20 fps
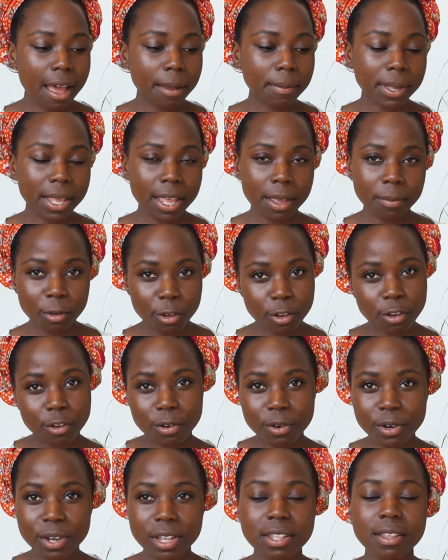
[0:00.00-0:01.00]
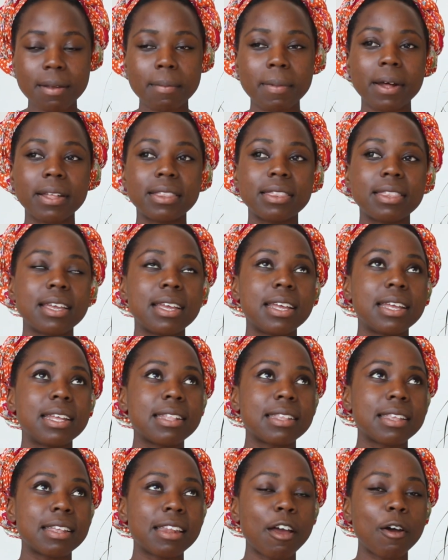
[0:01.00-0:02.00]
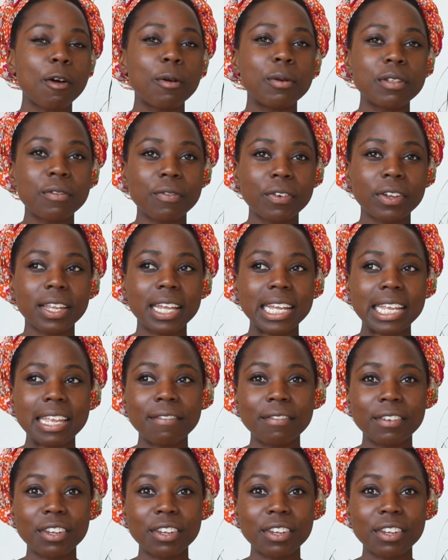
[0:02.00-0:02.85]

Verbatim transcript: I became curious about things and I always felt like